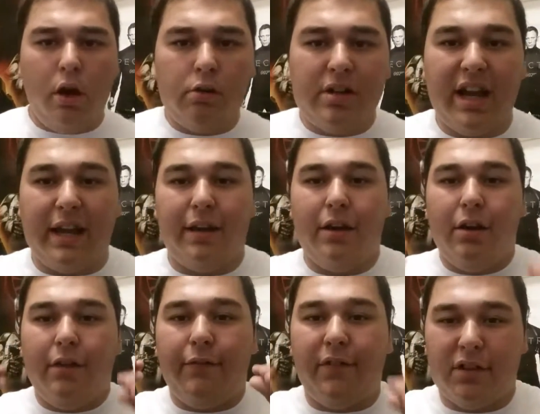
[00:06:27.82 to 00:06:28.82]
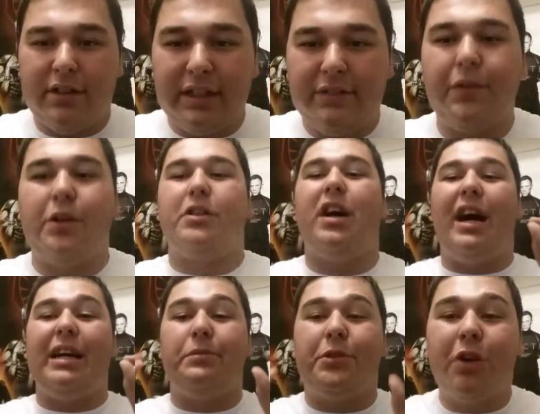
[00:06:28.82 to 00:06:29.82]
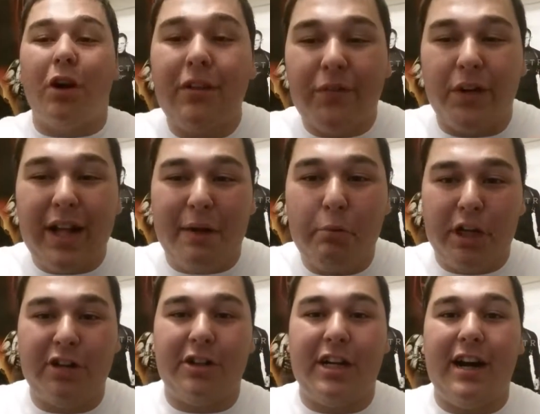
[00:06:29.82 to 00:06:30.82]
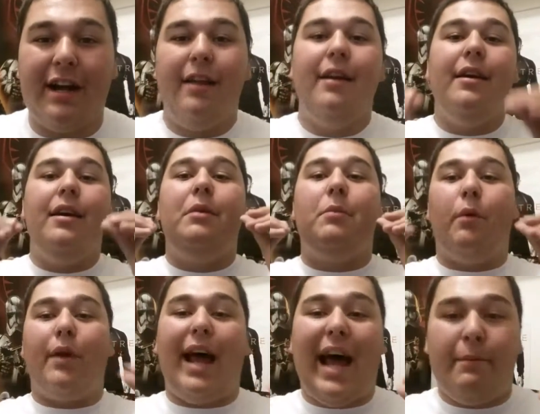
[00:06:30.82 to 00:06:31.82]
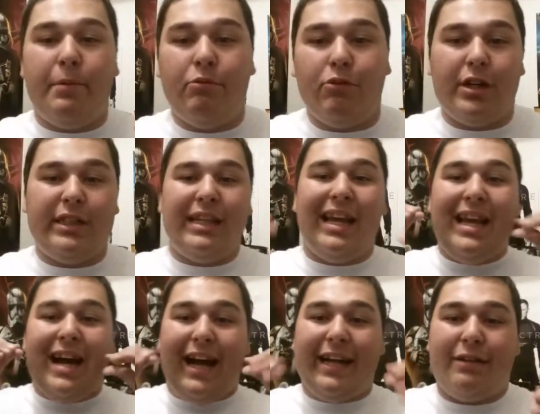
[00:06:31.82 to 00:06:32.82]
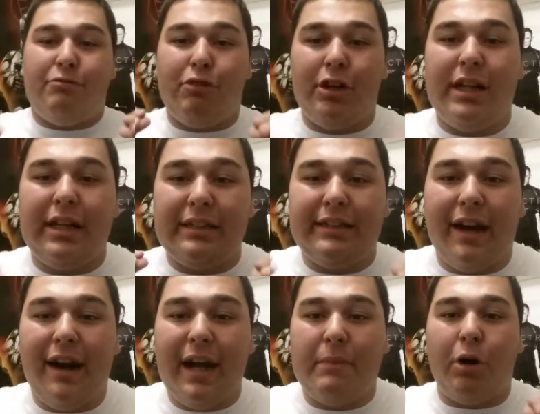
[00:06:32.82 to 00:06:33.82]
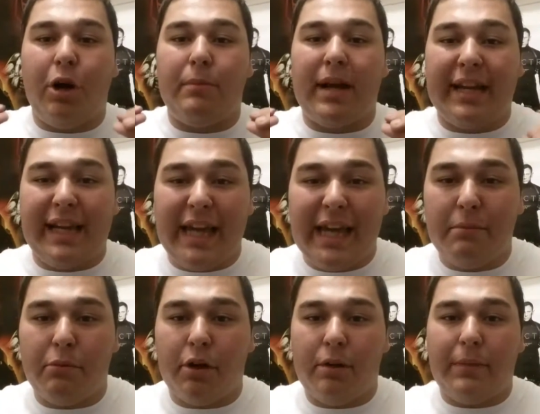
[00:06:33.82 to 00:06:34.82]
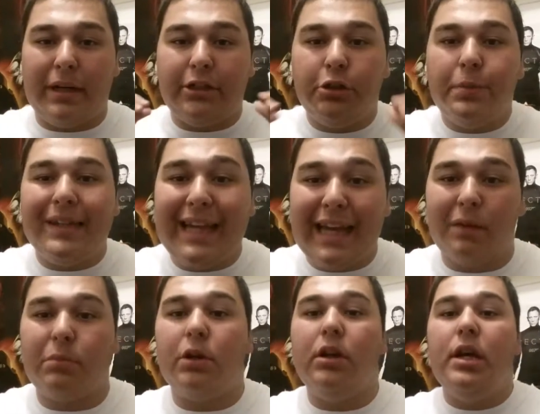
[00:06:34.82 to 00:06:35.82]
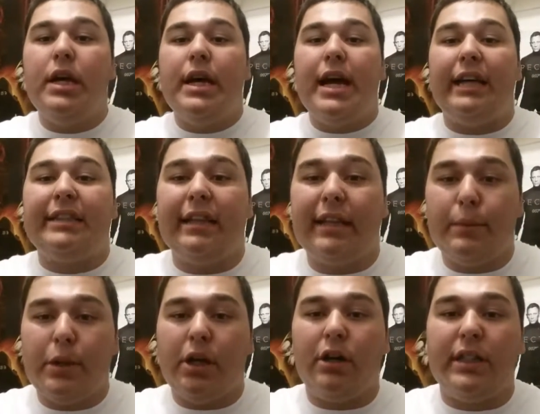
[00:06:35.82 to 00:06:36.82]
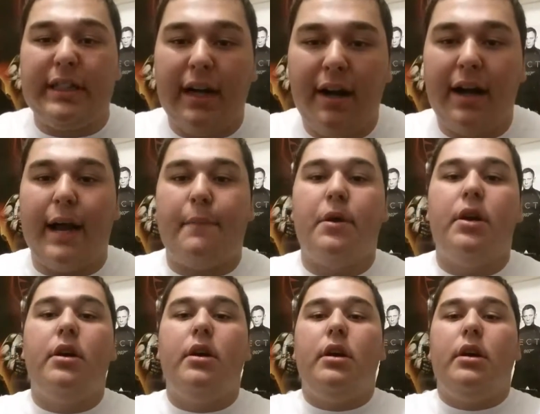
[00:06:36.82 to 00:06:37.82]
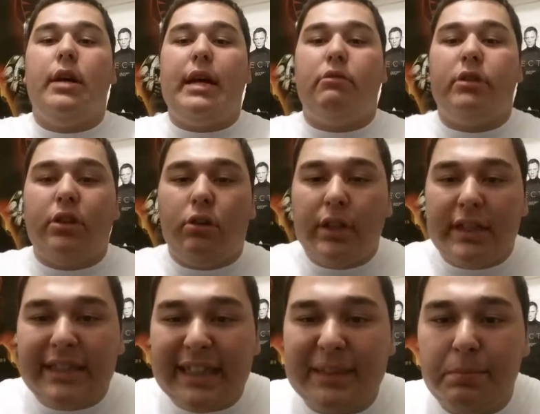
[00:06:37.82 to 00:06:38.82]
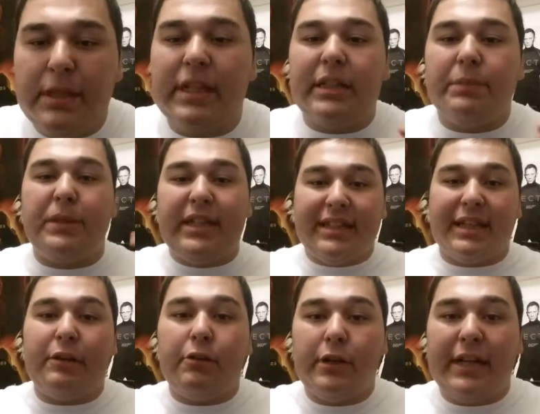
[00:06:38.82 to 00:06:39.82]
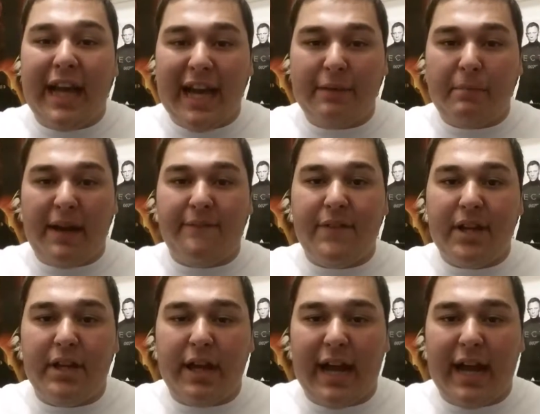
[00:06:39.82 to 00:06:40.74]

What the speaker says: Okay, first things first. I am sorry for that weird cut, but what happened was I had run out of time on my camera. My stupid camera has a limit on time. It was only 6 minutes because I already had my video.